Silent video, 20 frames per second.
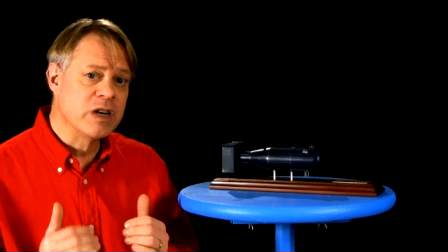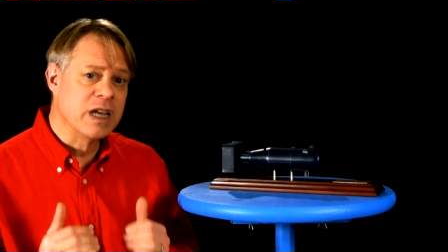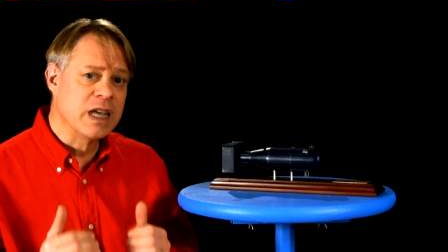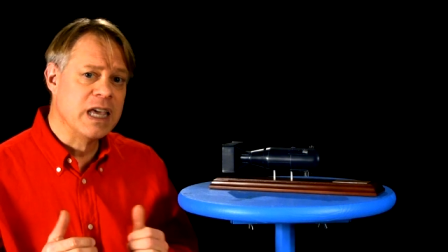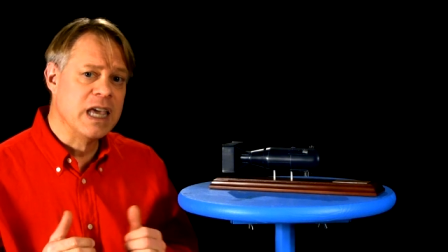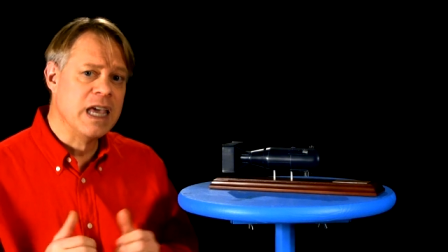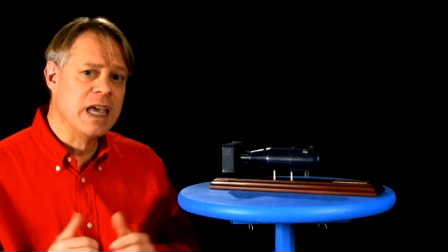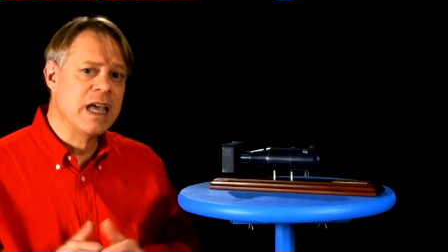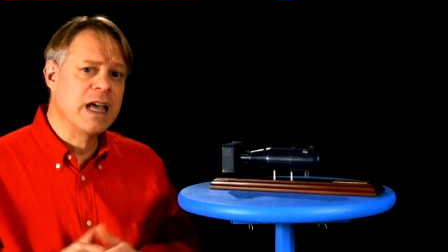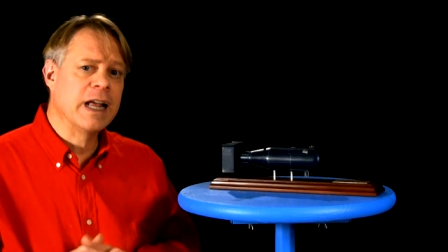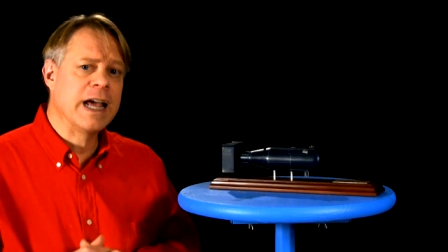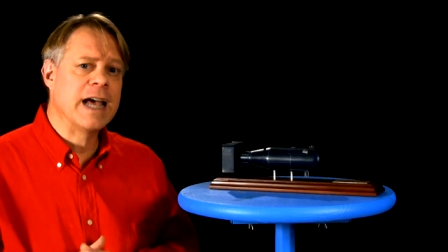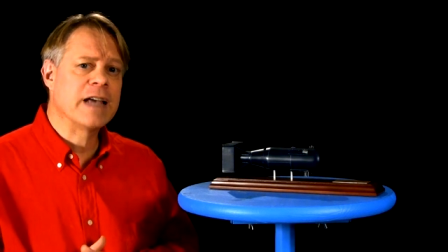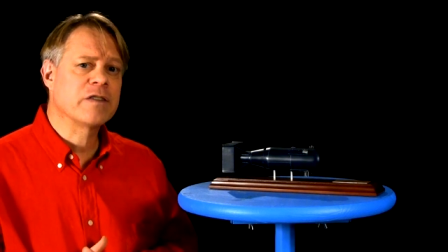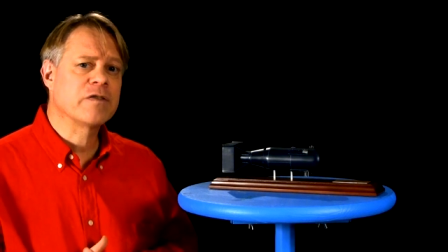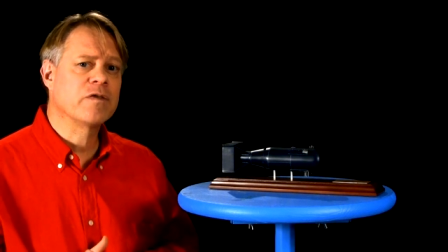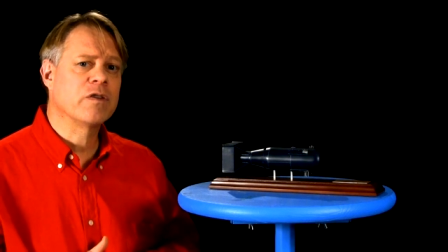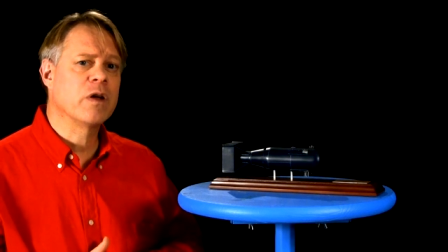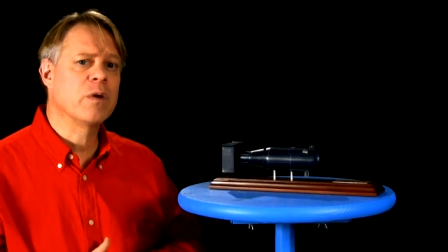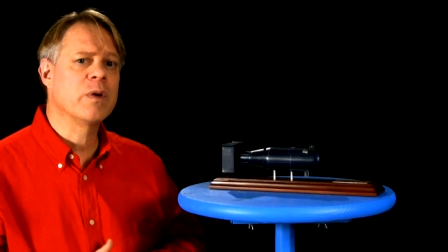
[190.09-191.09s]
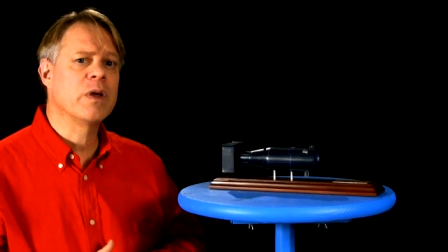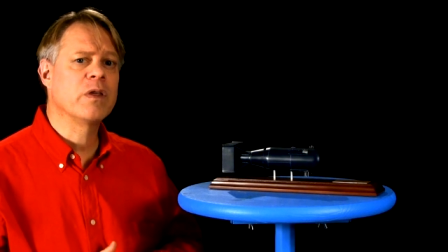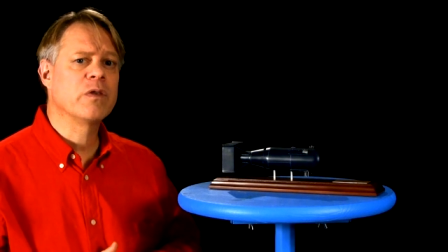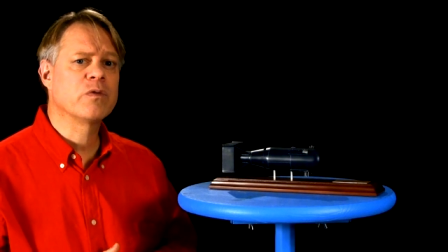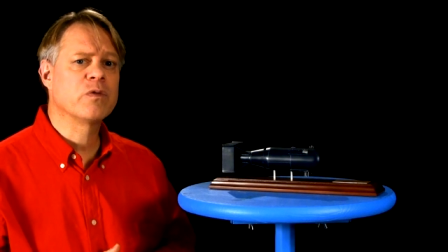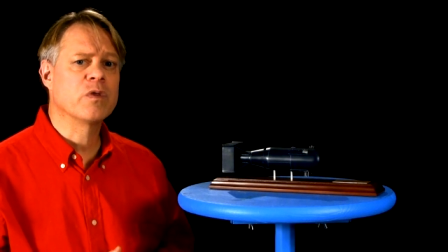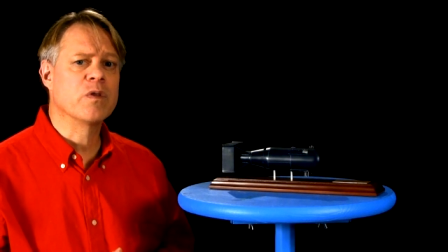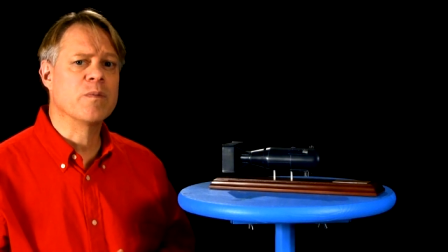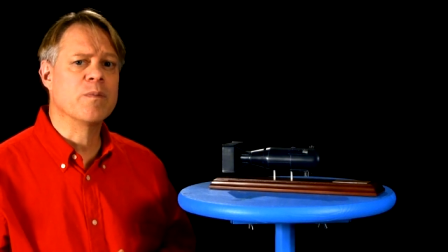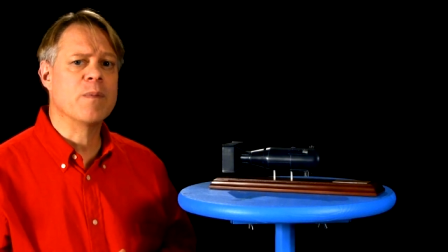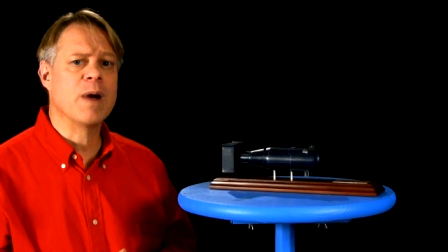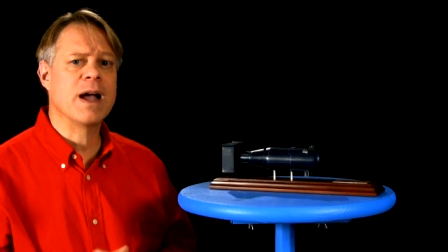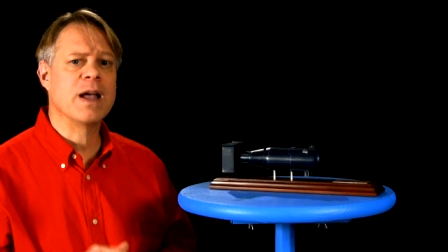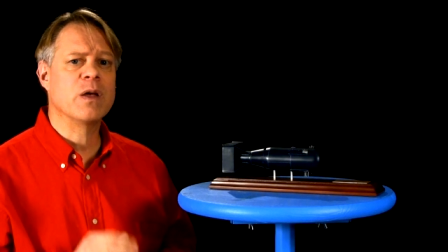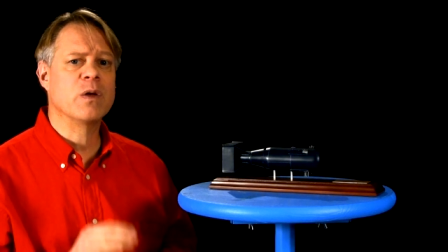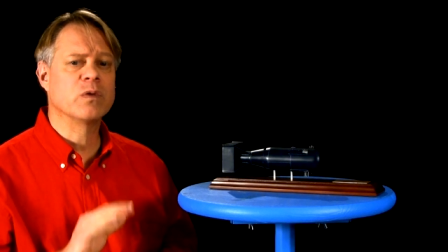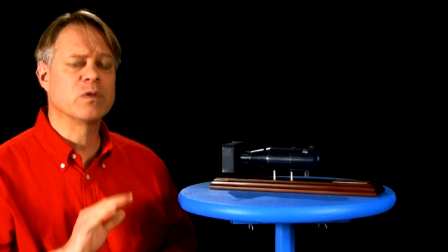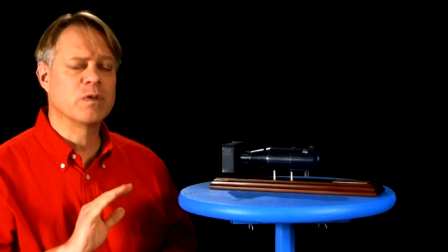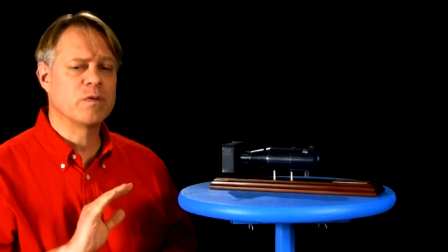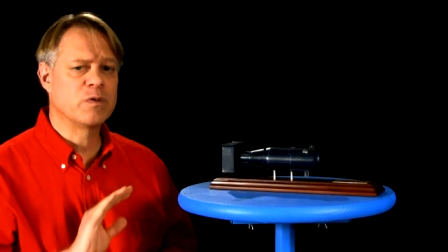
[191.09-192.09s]
to heat gas flowing through the
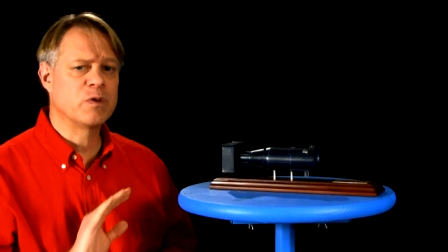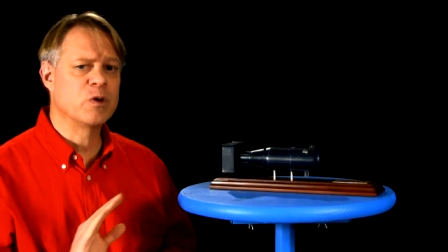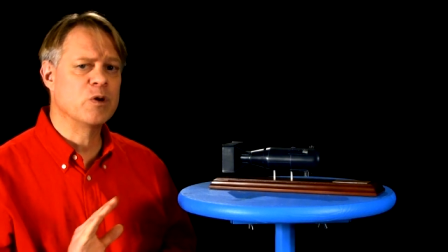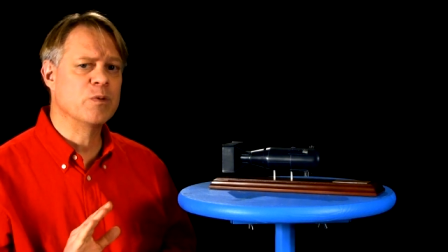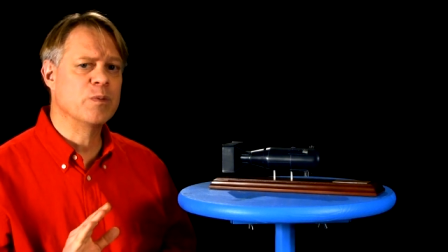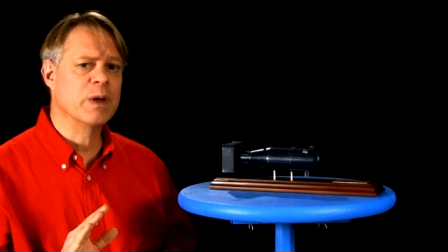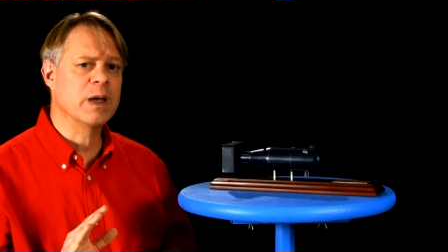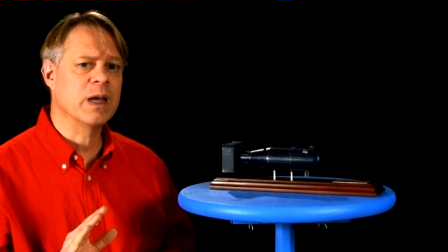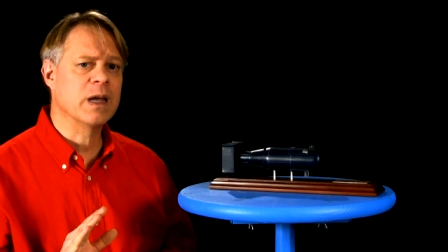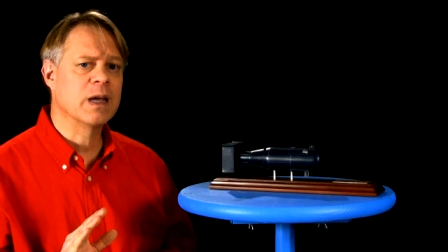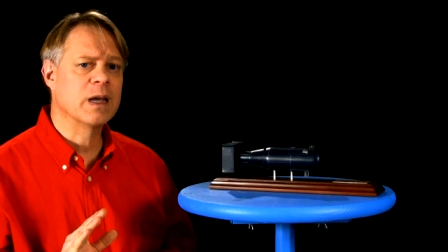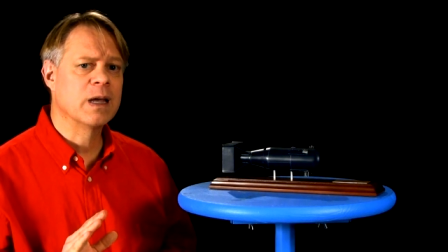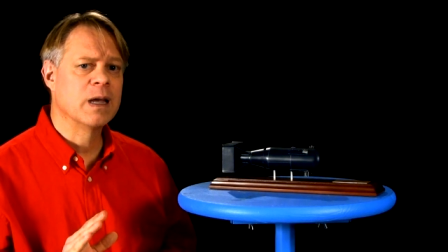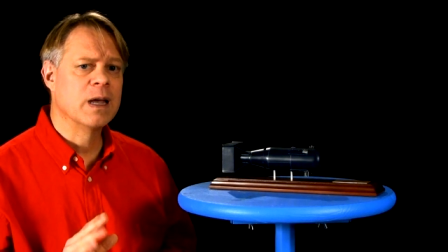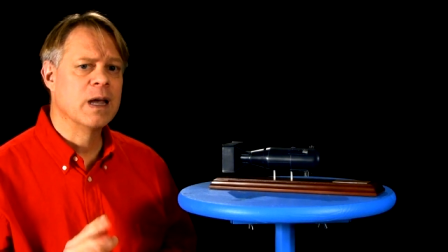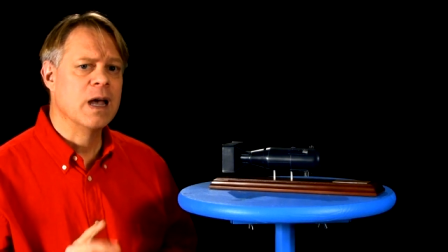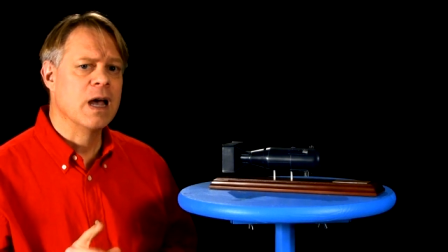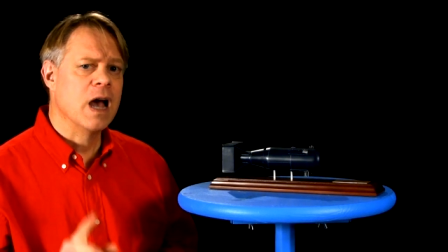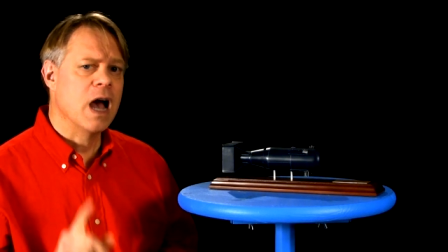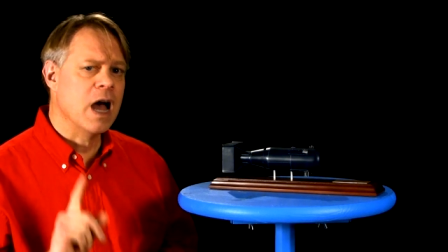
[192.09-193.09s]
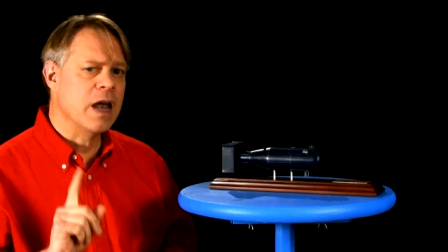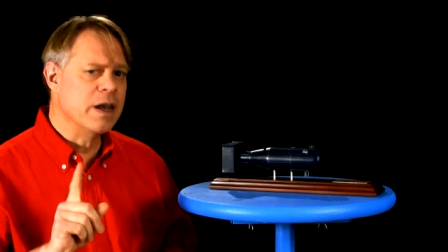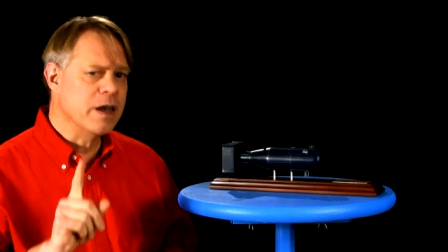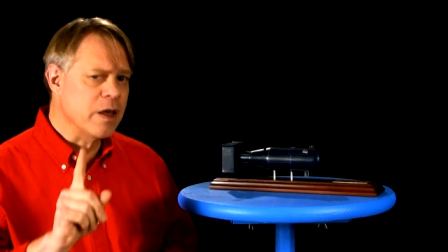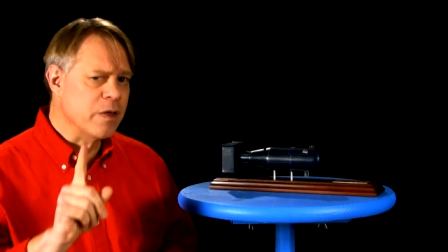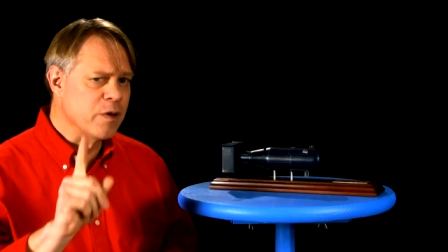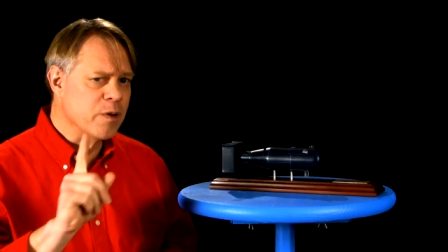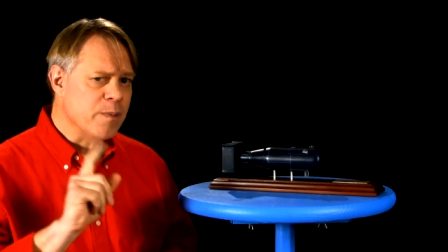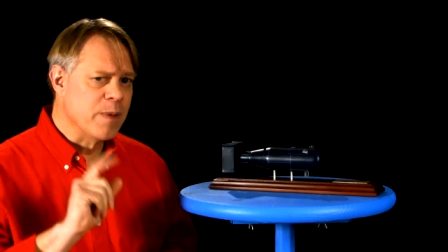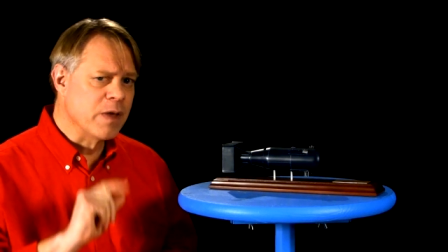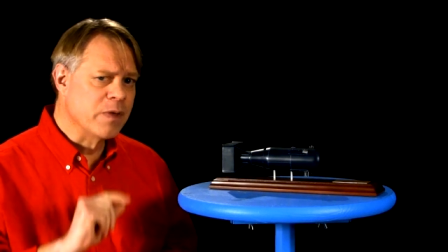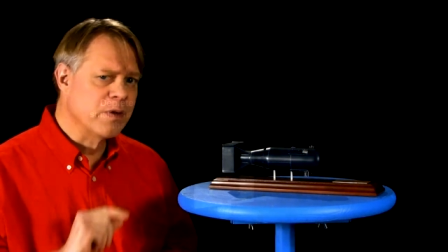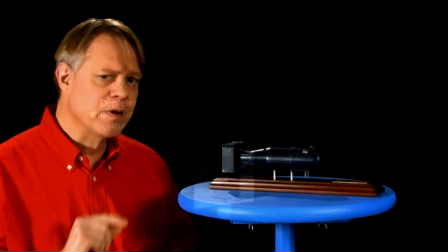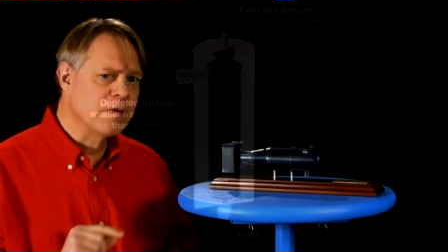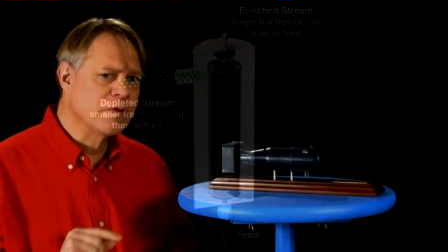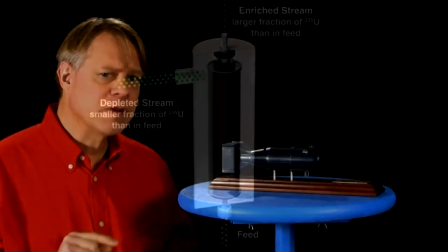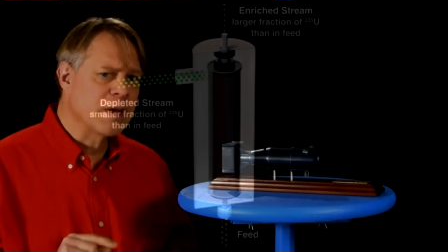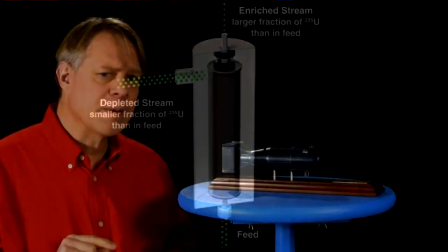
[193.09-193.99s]
miles of tubing. Another method of